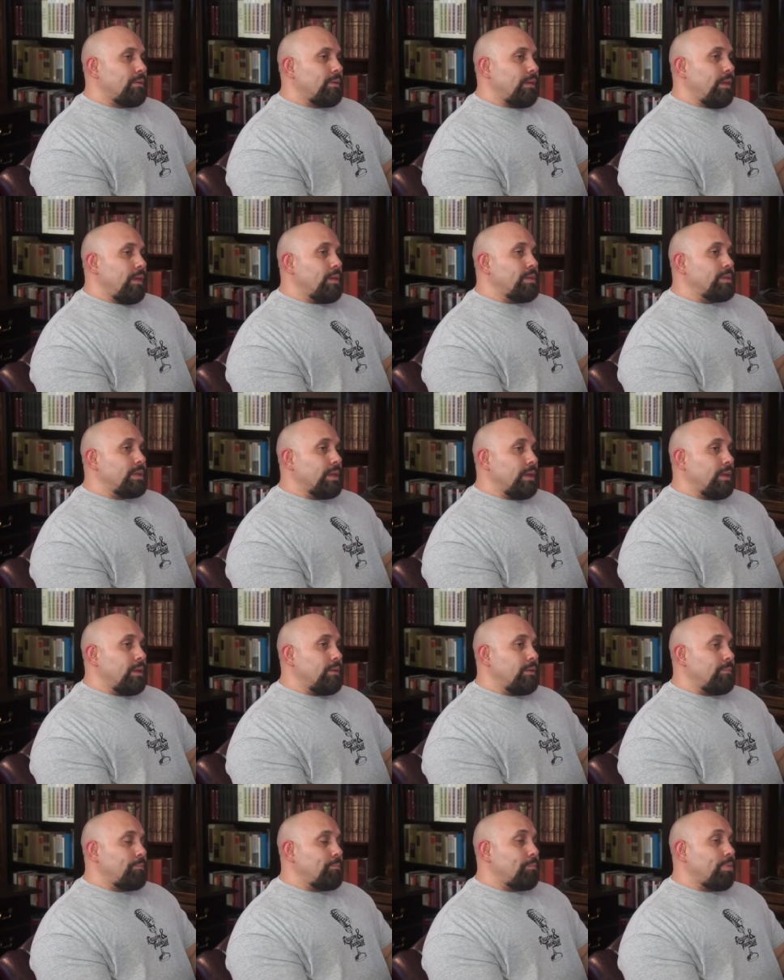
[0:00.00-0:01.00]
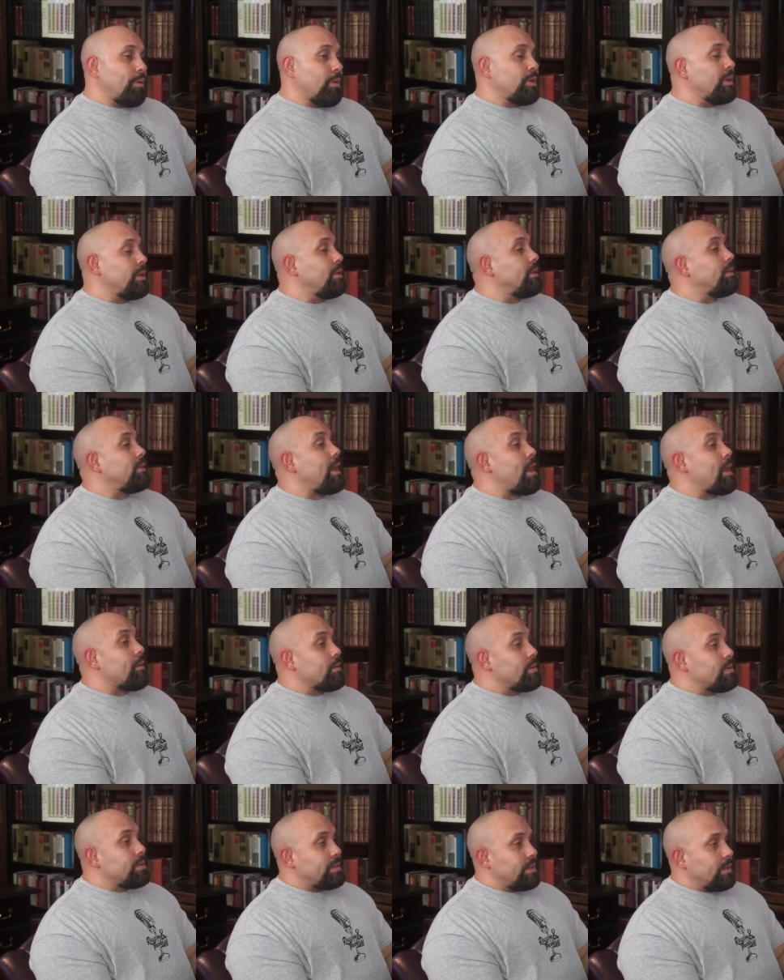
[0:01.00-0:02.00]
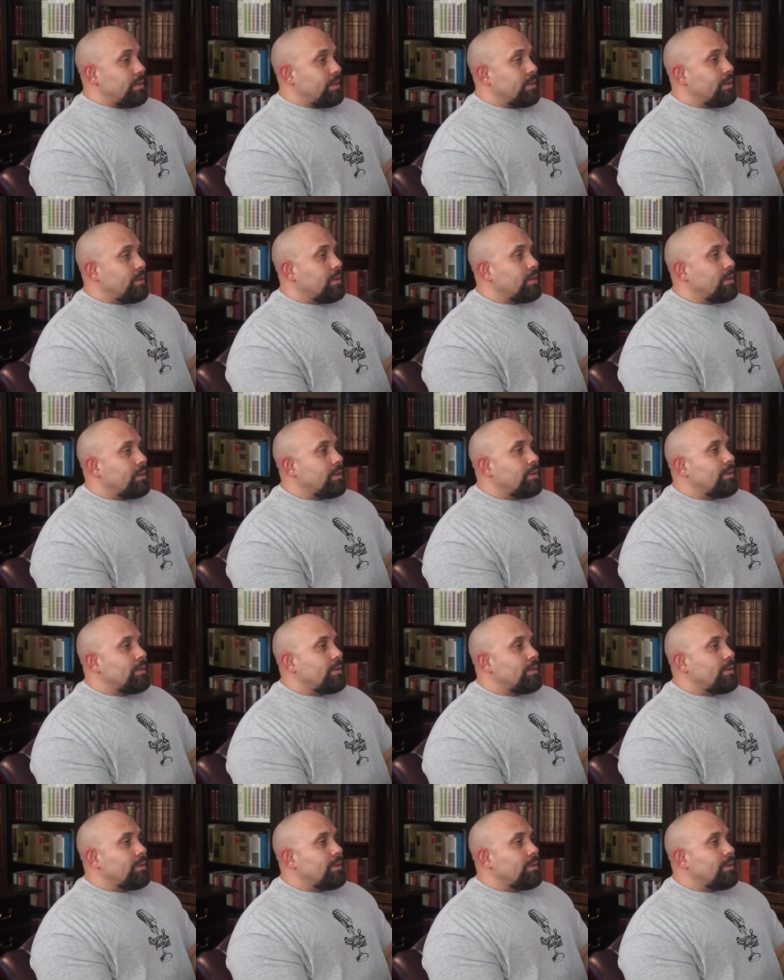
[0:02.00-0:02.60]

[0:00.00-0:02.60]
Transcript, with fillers: is in pertinent heresy. Yeah.